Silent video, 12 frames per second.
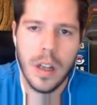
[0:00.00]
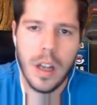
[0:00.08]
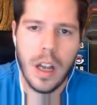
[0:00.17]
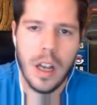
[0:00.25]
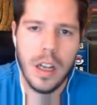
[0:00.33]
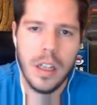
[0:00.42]

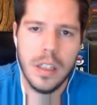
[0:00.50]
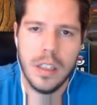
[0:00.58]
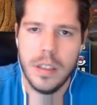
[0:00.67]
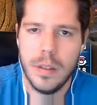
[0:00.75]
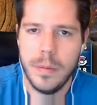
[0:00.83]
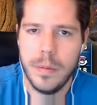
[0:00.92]

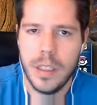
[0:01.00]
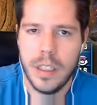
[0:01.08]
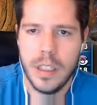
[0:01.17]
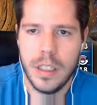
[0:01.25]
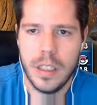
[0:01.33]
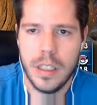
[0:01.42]
um,
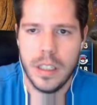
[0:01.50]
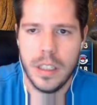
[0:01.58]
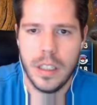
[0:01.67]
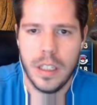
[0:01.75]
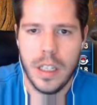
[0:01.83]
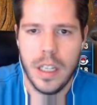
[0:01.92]

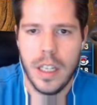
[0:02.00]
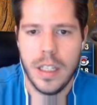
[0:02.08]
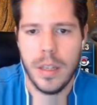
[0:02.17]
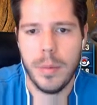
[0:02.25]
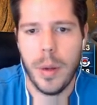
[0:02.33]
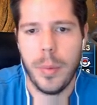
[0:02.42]
did
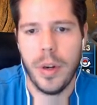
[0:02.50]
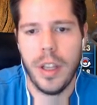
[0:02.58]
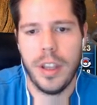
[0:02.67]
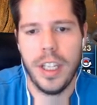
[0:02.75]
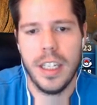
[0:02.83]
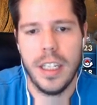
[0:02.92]
my opponent
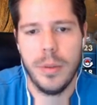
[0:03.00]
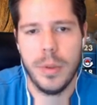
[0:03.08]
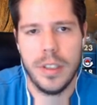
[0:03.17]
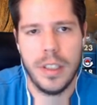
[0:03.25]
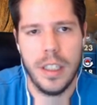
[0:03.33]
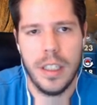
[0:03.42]
think he was
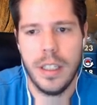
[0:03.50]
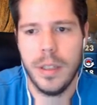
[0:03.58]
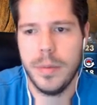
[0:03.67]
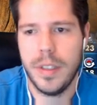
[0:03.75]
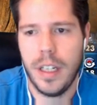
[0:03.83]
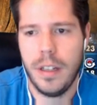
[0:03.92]
healing
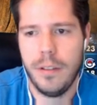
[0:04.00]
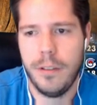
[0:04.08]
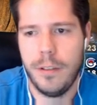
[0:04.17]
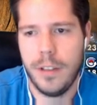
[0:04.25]
himself?